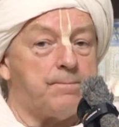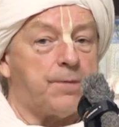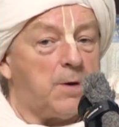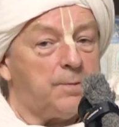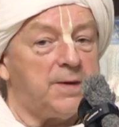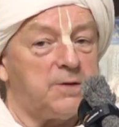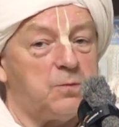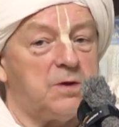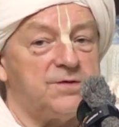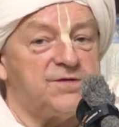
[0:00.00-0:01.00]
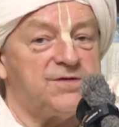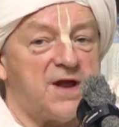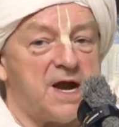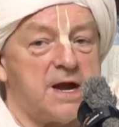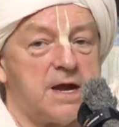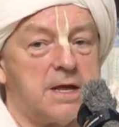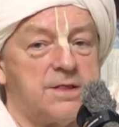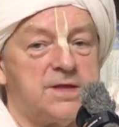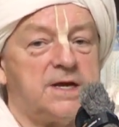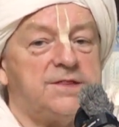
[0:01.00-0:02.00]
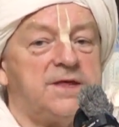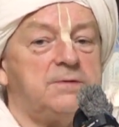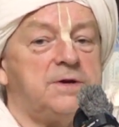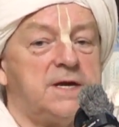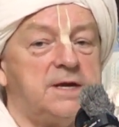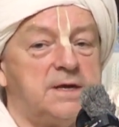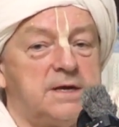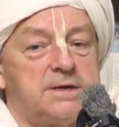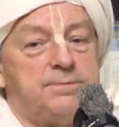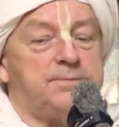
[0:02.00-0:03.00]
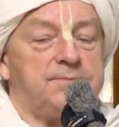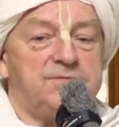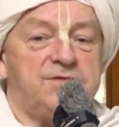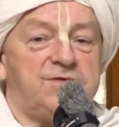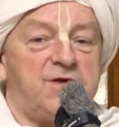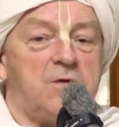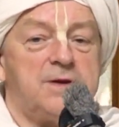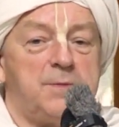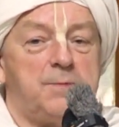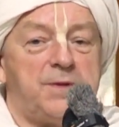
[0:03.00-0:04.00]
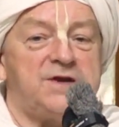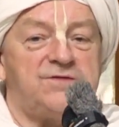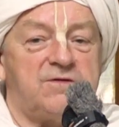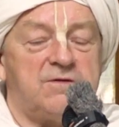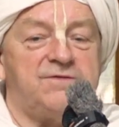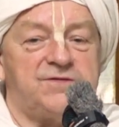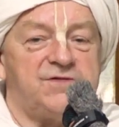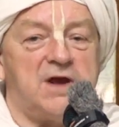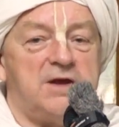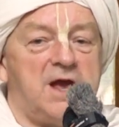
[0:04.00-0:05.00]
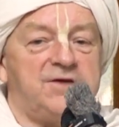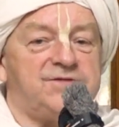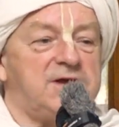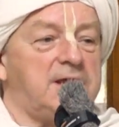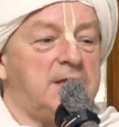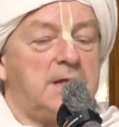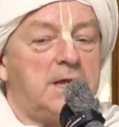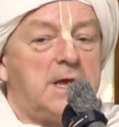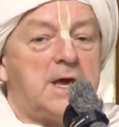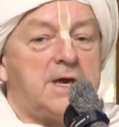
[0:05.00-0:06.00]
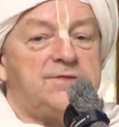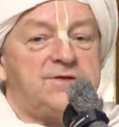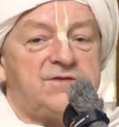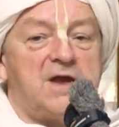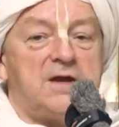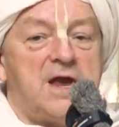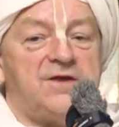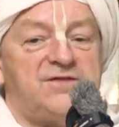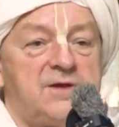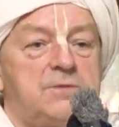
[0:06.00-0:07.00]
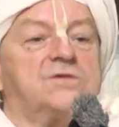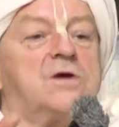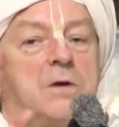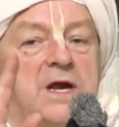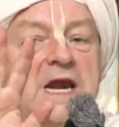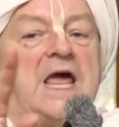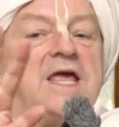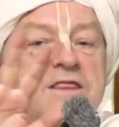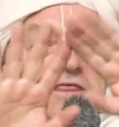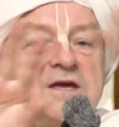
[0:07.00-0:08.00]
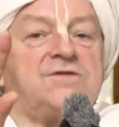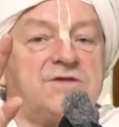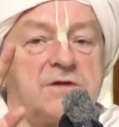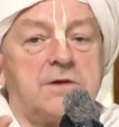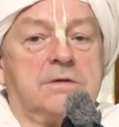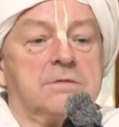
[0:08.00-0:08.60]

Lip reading: Prabhupada once said, he showed him a picture of a sannyasi, and the sannyasi was going like this,